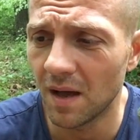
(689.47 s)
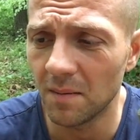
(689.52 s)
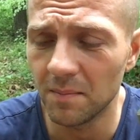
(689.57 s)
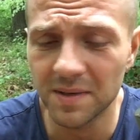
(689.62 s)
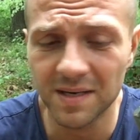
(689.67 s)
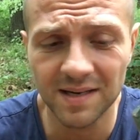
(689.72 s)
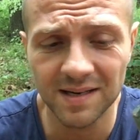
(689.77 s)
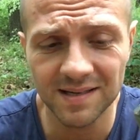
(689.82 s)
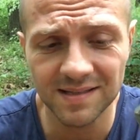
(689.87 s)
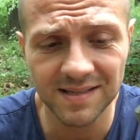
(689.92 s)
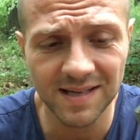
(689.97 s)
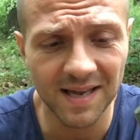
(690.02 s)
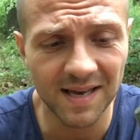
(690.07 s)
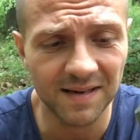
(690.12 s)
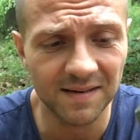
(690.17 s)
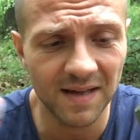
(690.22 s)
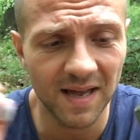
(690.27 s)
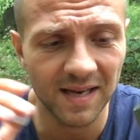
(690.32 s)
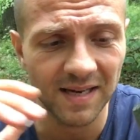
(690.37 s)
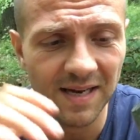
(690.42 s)
because I
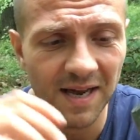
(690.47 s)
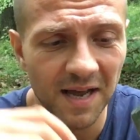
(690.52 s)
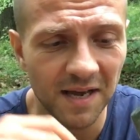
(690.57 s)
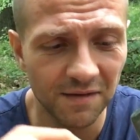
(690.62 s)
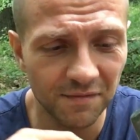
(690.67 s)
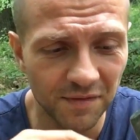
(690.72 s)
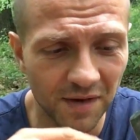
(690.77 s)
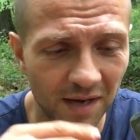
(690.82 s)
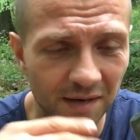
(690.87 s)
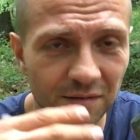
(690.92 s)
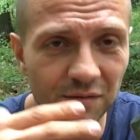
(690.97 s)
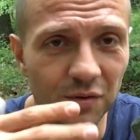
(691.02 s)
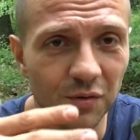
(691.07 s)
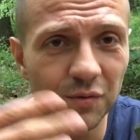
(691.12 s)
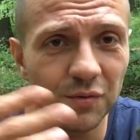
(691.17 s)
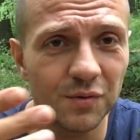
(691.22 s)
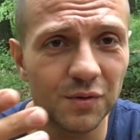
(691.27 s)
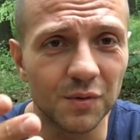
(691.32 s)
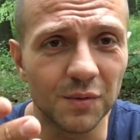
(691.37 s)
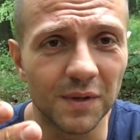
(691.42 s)
kind of got
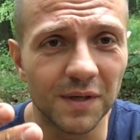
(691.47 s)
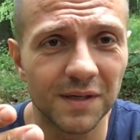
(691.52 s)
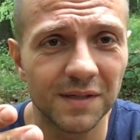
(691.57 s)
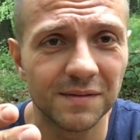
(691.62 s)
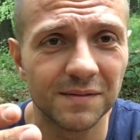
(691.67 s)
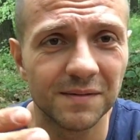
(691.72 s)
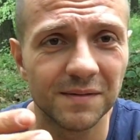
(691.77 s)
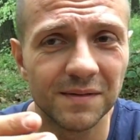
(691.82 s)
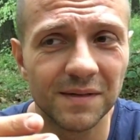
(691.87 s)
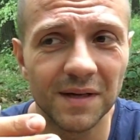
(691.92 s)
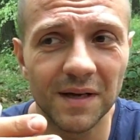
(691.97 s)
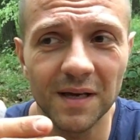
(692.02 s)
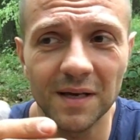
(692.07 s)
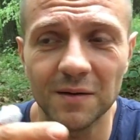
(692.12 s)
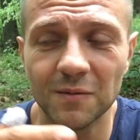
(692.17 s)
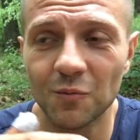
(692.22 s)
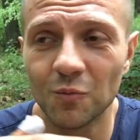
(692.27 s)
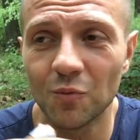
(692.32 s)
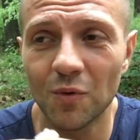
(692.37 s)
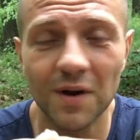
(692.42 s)
used to it.
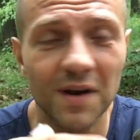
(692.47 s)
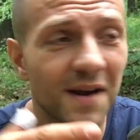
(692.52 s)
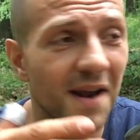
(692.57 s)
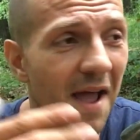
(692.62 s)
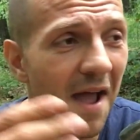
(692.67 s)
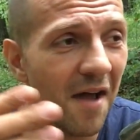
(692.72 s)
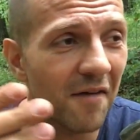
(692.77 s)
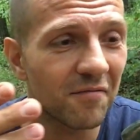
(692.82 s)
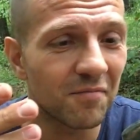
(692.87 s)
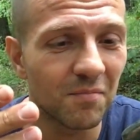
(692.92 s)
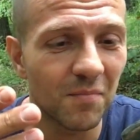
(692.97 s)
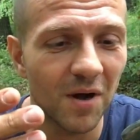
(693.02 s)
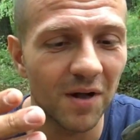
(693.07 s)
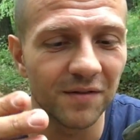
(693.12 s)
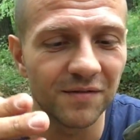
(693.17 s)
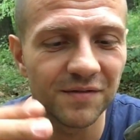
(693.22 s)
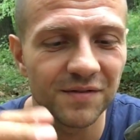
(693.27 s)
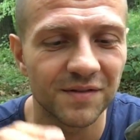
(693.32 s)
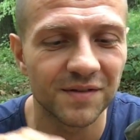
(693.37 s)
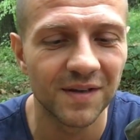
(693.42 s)
In 1.5
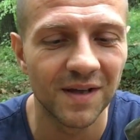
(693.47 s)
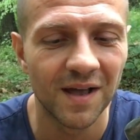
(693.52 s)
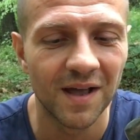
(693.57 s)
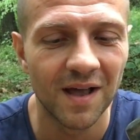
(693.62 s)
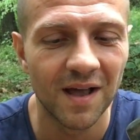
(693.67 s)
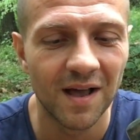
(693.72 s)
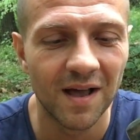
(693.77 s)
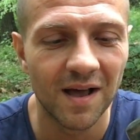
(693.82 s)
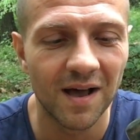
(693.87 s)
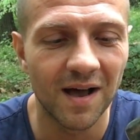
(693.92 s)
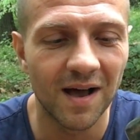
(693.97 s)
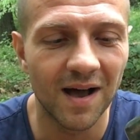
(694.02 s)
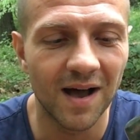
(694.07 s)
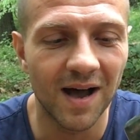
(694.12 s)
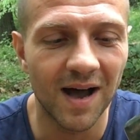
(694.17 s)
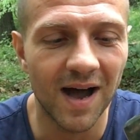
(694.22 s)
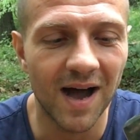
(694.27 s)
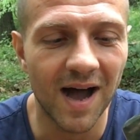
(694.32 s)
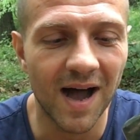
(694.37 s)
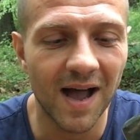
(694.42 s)
months,
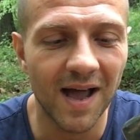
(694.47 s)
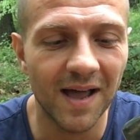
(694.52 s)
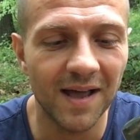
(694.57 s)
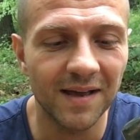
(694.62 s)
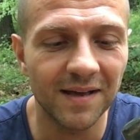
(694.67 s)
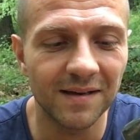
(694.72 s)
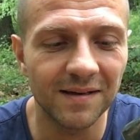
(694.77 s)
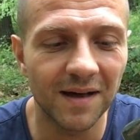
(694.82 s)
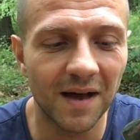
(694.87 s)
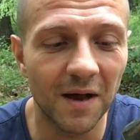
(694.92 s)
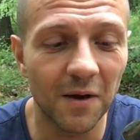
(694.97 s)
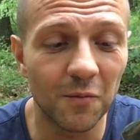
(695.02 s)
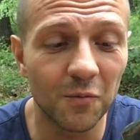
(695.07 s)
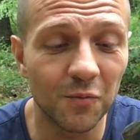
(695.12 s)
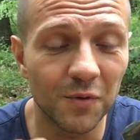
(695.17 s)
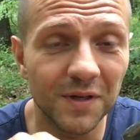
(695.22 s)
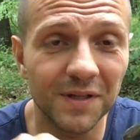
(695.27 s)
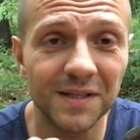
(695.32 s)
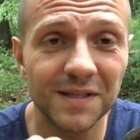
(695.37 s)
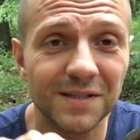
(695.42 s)
I
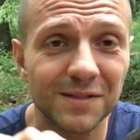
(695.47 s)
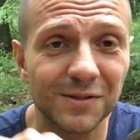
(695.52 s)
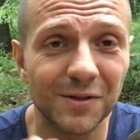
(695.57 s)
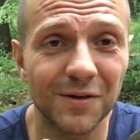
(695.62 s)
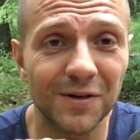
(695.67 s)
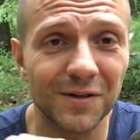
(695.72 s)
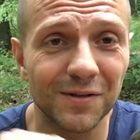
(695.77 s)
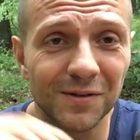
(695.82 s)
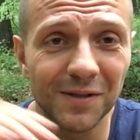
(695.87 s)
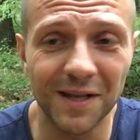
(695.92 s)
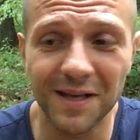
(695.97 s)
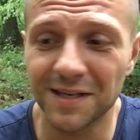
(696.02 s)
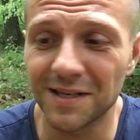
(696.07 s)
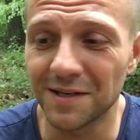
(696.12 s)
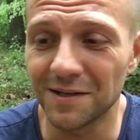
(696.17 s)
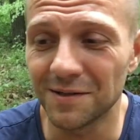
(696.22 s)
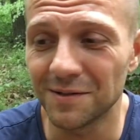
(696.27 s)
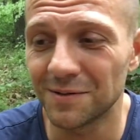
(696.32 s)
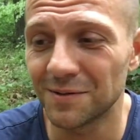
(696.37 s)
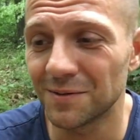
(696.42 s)
really started
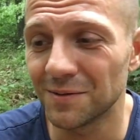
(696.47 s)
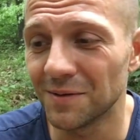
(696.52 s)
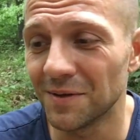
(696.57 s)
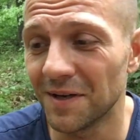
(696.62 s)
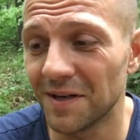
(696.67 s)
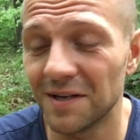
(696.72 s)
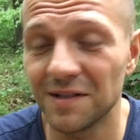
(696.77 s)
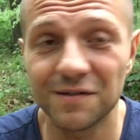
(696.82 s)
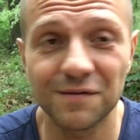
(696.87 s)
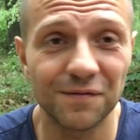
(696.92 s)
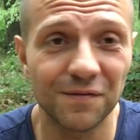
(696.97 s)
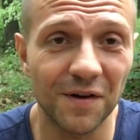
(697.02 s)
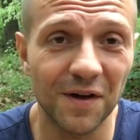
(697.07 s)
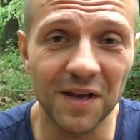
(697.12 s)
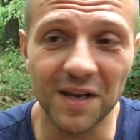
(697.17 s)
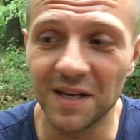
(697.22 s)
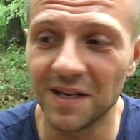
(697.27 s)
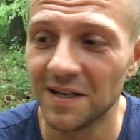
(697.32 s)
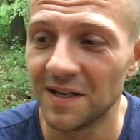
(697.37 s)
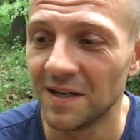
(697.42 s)
liking this tool. And it's
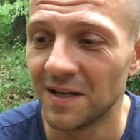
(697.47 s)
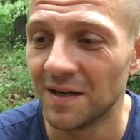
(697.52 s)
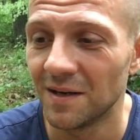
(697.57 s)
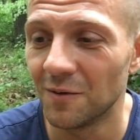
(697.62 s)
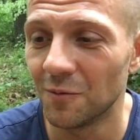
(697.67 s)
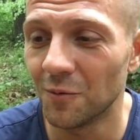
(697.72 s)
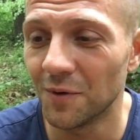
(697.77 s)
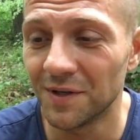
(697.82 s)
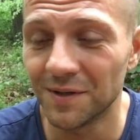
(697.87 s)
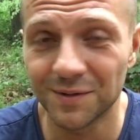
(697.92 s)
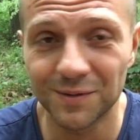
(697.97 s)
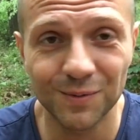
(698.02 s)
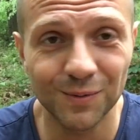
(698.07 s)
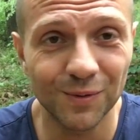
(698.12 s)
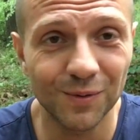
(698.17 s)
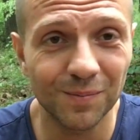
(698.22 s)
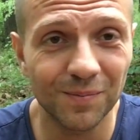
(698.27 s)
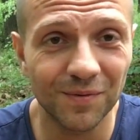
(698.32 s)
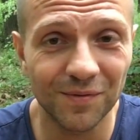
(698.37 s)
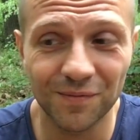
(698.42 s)
funny, when a
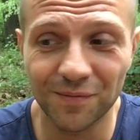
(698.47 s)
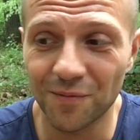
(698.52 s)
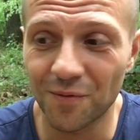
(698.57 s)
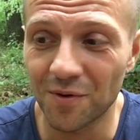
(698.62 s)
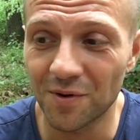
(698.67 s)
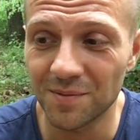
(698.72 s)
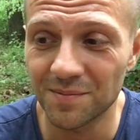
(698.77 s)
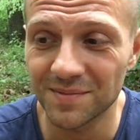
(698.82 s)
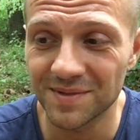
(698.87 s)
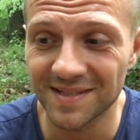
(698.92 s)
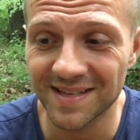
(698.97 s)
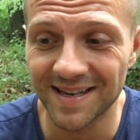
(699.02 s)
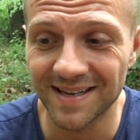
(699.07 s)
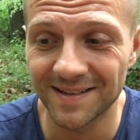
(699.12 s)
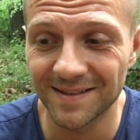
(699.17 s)
tool performs